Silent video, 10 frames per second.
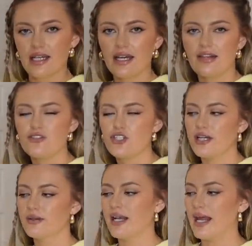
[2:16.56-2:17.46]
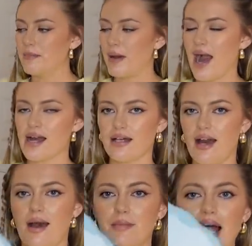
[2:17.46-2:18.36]
kind of chilled laid back
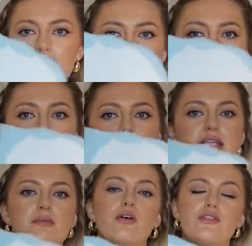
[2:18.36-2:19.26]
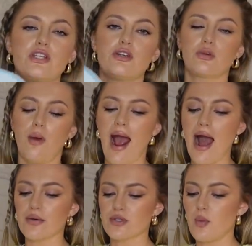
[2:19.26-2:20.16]
loungewear piece, but obviously you could wear it
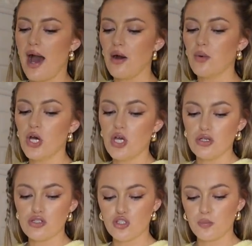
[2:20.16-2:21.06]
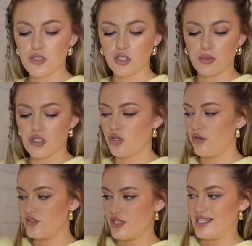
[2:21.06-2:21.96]
out as well. Super, super
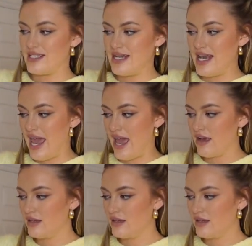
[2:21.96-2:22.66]
soft, this knit.